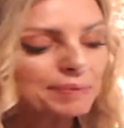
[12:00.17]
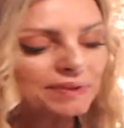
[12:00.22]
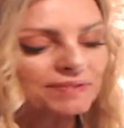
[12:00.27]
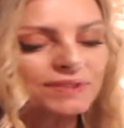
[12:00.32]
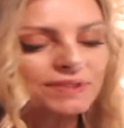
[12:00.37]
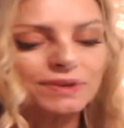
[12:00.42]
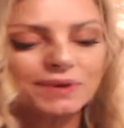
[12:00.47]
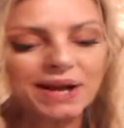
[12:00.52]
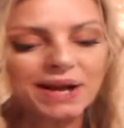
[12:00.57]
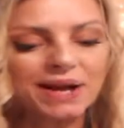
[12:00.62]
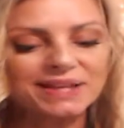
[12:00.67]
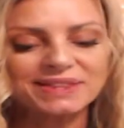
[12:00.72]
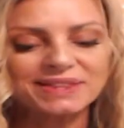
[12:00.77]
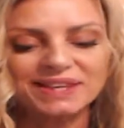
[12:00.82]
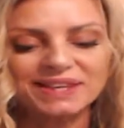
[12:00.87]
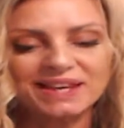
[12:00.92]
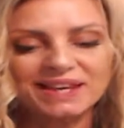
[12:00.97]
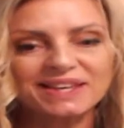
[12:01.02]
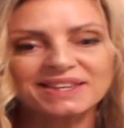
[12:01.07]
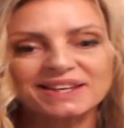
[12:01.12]
of you out
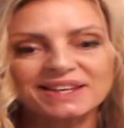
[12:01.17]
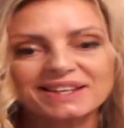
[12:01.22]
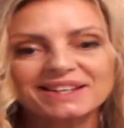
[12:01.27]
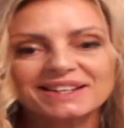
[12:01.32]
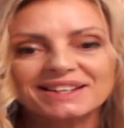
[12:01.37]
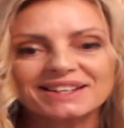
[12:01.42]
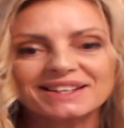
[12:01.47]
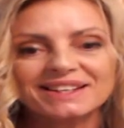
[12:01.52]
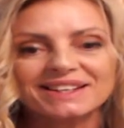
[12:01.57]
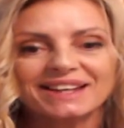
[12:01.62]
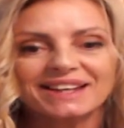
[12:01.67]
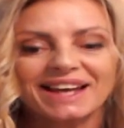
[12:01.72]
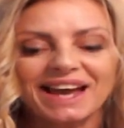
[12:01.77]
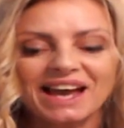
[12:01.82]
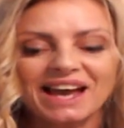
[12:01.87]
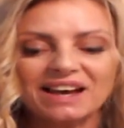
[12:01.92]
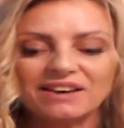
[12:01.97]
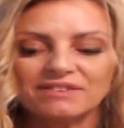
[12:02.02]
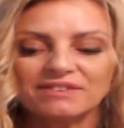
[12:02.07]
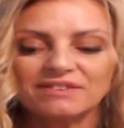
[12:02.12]
there that
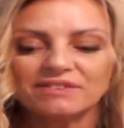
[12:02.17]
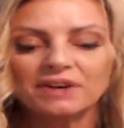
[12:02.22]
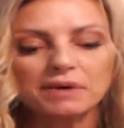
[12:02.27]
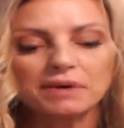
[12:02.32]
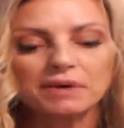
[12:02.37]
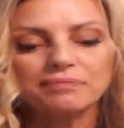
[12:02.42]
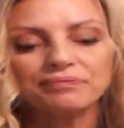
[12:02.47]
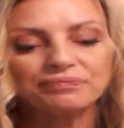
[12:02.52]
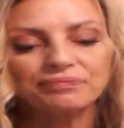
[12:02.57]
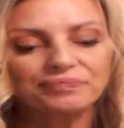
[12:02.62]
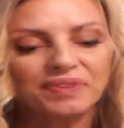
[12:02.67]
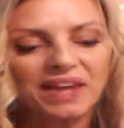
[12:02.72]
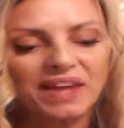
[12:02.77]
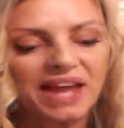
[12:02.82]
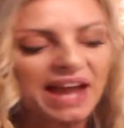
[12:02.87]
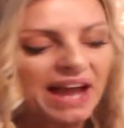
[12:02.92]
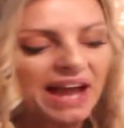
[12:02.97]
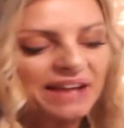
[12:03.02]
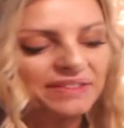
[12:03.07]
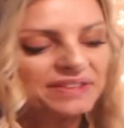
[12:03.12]
have
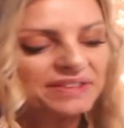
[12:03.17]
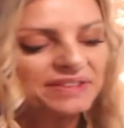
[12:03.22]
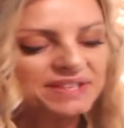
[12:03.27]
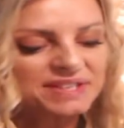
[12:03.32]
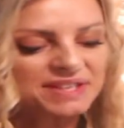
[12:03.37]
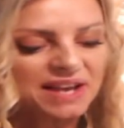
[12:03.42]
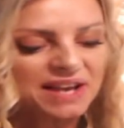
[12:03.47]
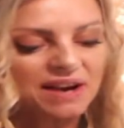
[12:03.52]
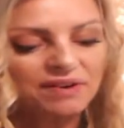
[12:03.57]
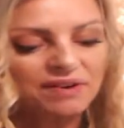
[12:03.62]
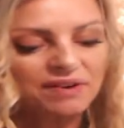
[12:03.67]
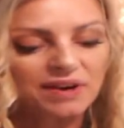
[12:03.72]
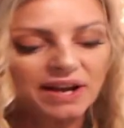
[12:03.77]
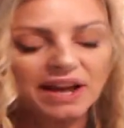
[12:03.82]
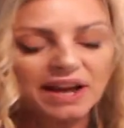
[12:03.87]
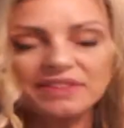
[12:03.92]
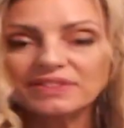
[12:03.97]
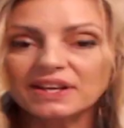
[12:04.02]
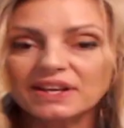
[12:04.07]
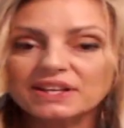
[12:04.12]
had this error,
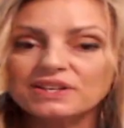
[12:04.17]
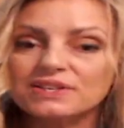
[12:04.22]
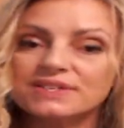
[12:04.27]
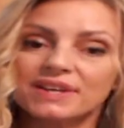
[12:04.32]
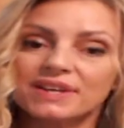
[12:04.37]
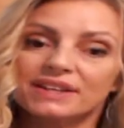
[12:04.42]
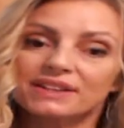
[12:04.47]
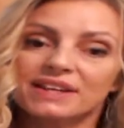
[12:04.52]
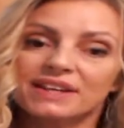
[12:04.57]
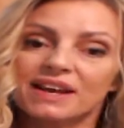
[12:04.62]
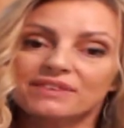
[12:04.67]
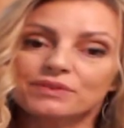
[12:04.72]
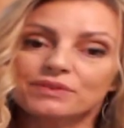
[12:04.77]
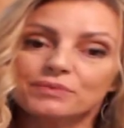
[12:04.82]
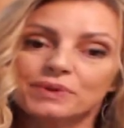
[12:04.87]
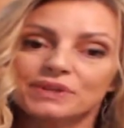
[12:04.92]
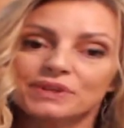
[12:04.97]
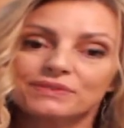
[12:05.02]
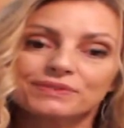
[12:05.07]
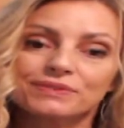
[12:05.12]
and then you suddenly have a
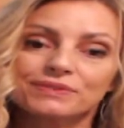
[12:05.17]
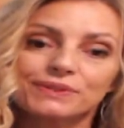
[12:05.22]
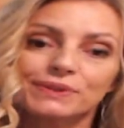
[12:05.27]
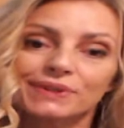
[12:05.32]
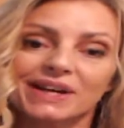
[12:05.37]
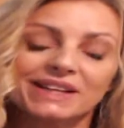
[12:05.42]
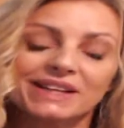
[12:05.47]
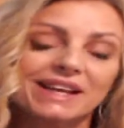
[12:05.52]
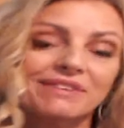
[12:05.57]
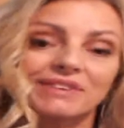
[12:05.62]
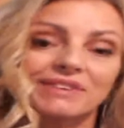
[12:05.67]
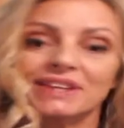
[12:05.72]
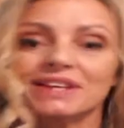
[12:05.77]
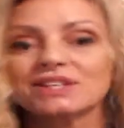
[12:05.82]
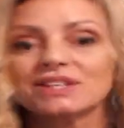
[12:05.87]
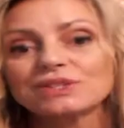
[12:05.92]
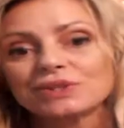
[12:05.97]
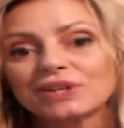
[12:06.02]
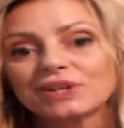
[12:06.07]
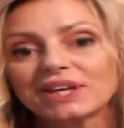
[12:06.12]
windfall and
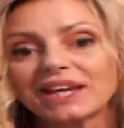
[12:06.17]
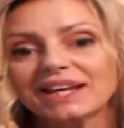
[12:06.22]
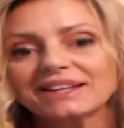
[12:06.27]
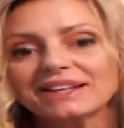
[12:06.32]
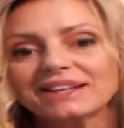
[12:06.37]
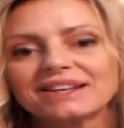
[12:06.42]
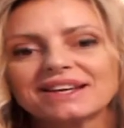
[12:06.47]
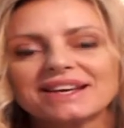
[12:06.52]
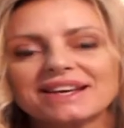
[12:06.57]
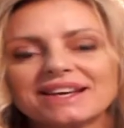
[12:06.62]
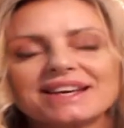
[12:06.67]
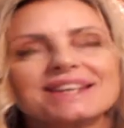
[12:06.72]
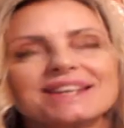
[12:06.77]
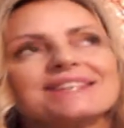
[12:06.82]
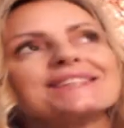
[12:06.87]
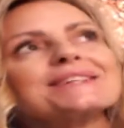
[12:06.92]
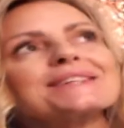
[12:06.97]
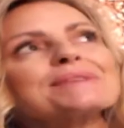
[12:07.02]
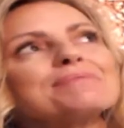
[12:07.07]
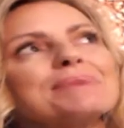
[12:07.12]
everything's good again.
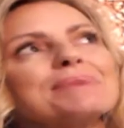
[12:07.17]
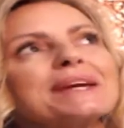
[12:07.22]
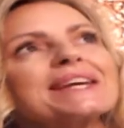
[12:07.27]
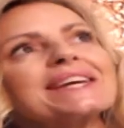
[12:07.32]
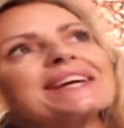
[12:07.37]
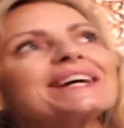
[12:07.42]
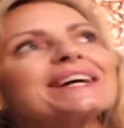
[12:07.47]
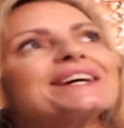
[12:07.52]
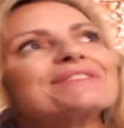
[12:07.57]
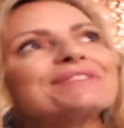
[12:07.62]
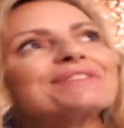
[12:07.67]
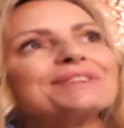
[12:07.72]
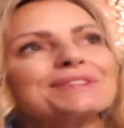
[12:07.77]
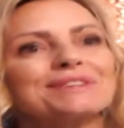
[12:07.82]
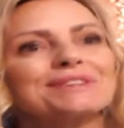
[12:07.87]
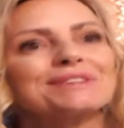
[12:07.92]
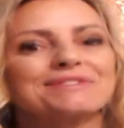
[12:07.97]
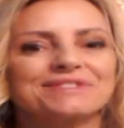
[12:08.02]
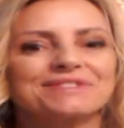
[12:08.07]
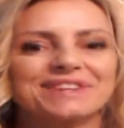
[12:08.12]
Be careful
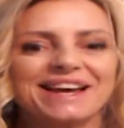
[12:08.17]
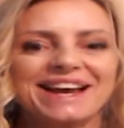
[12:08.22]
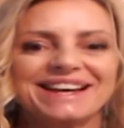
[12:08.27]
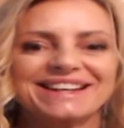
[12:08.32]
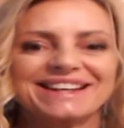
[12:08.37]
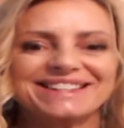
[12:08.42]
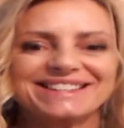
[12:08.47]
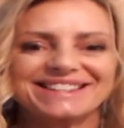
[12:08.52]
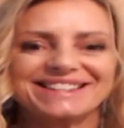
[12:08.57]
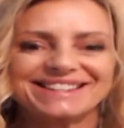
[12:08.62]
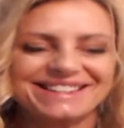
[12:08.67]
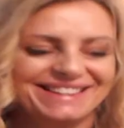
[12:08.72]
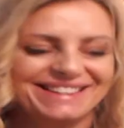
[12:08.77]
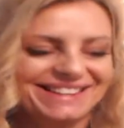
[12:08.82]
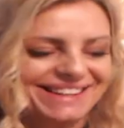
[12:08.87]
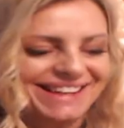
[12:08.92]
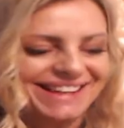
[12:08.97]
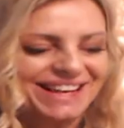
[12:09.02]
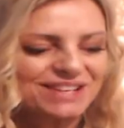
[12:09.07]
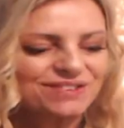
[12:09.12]
of that.
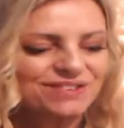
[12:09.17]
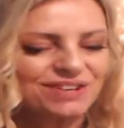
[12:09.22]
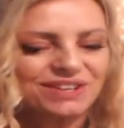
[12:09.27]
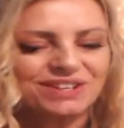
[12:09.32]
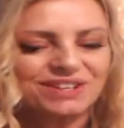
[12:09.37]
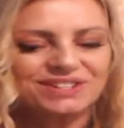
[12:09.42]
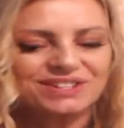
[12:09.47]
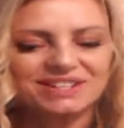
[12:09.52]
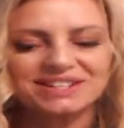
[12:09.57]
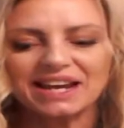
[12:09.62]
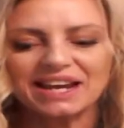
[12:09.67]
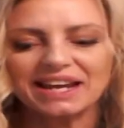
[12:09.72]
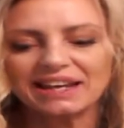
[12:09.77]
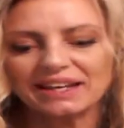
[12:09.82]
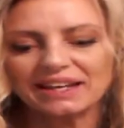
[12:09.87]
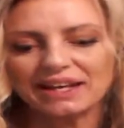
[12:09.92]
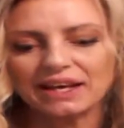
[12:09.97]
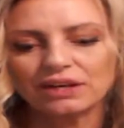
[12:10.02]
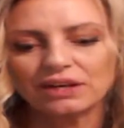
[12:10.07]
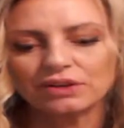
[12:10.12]
Okay, try not to take
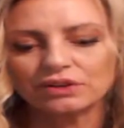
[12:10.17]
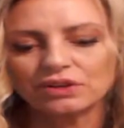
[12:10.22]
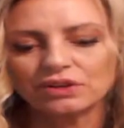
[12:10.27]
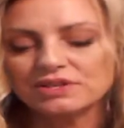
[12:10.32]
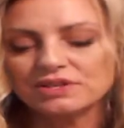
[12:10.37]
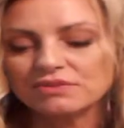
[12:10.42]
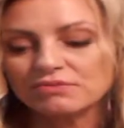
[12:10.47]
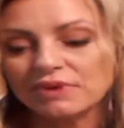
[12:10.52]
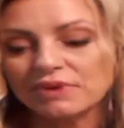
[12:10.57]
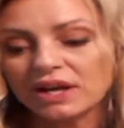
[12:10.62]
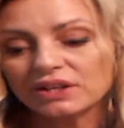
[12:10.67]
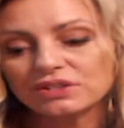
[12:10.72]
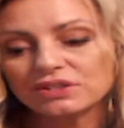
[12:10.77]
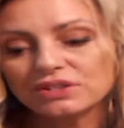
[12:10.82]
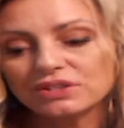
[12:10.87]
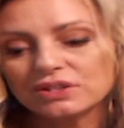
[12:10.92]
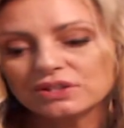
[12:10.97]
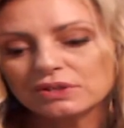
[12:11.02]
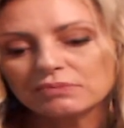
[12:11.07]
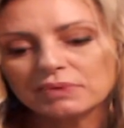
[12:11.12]
it out on those
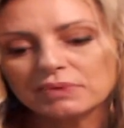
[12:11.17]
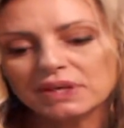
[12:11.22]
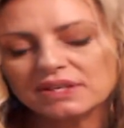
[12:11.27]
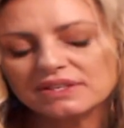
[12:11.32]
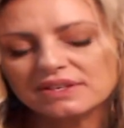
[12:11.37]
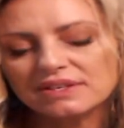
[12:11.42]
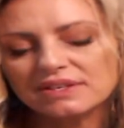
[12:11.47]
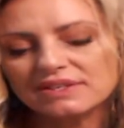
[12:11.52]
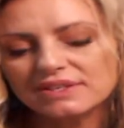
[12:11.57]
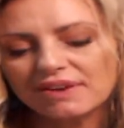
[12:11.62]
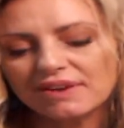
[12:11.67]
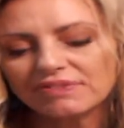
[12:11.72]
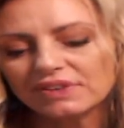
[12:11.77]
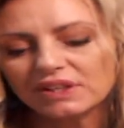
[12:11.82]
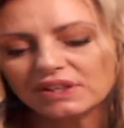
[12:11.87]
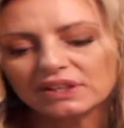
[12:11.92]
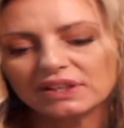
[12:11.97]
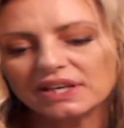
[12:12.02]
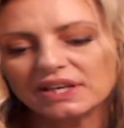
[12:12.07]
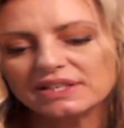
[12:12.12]
around you, because there's
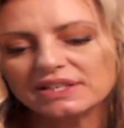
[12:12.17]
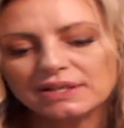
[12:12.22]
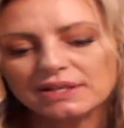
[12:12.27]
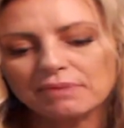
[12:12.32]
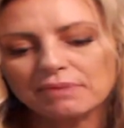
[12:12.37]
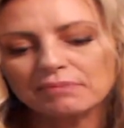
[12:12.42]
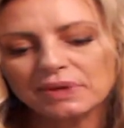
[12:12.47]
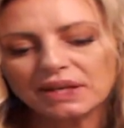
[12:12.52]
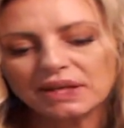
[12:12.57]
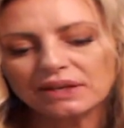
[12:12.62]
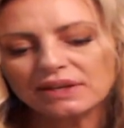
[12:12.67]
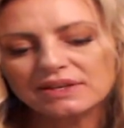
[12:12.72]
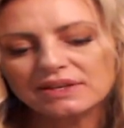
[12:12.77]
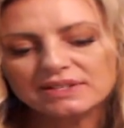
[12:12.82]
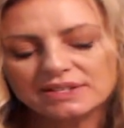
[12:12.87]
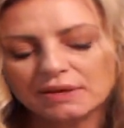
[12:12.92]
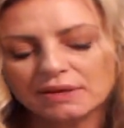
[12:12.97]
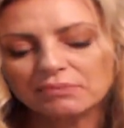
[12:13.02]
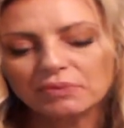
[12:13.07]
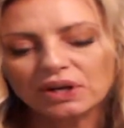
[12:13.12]
definitely
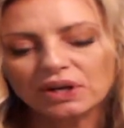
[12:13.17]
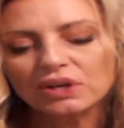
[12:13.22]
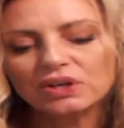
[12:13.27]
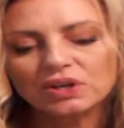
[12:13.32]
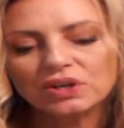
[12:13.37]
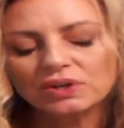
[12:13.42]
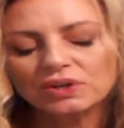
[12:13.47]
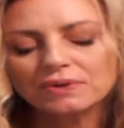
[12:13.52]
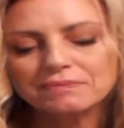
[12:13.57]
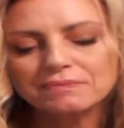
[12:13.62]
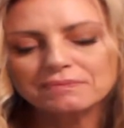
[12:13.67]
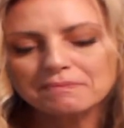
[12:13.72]
someone who